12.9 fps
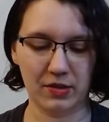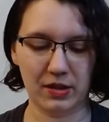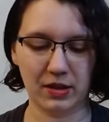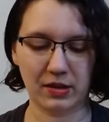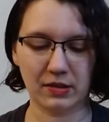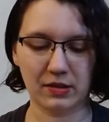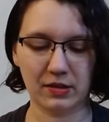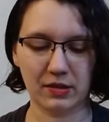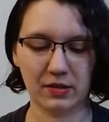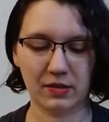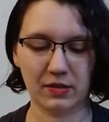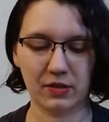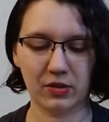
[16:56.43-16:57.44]
It
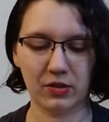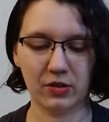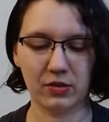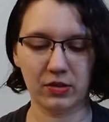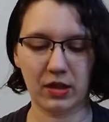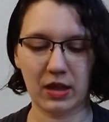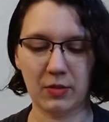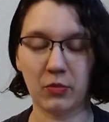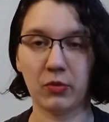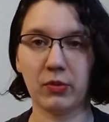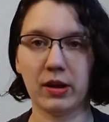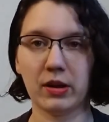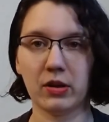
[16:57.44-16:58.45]
is a
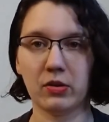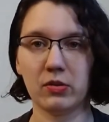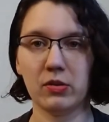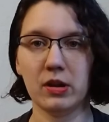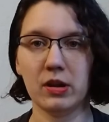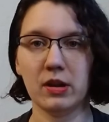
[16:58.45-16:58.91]
merino